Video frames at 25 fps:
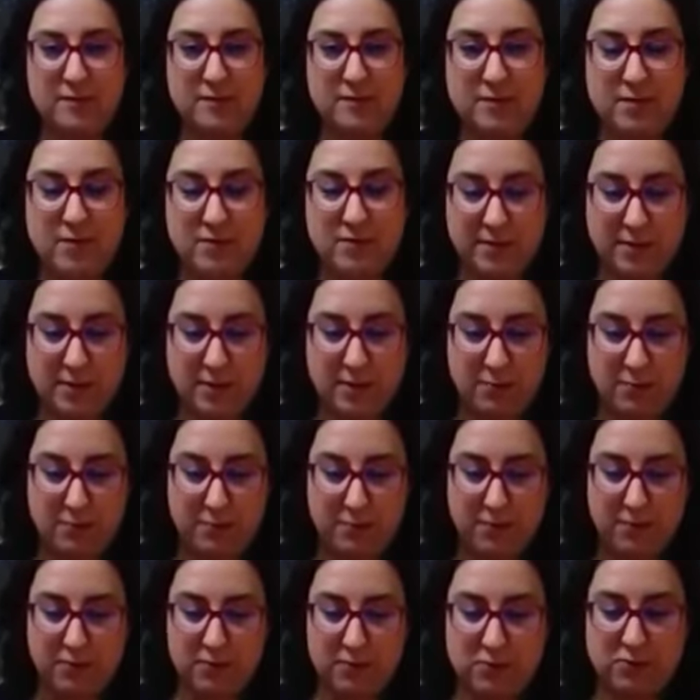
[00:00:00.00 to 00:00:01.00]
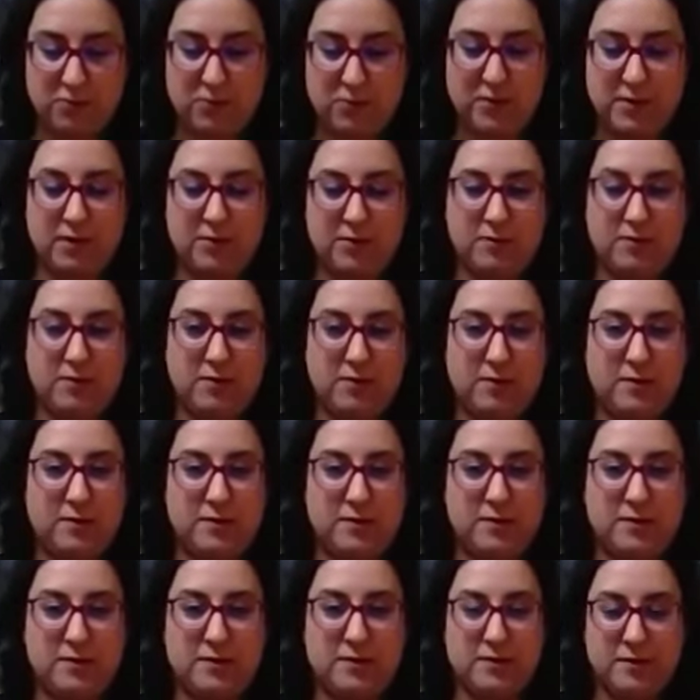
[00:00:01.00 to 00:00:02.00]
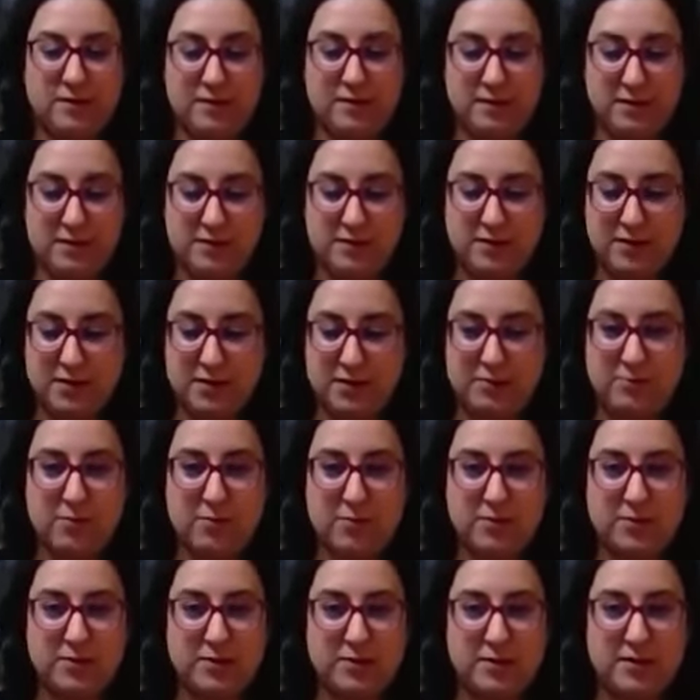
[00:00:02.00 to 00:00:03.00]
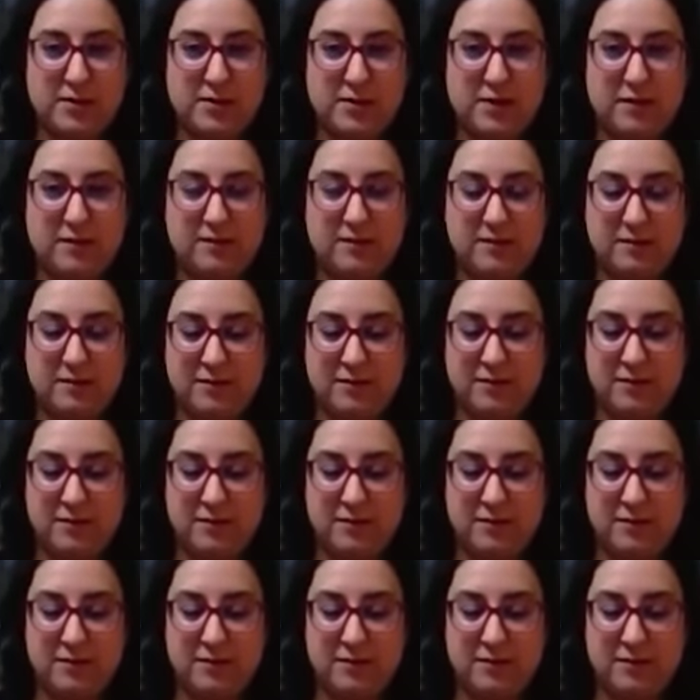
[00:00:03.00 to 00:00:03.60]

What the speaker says: Well, I hope you enjoyed your science project today.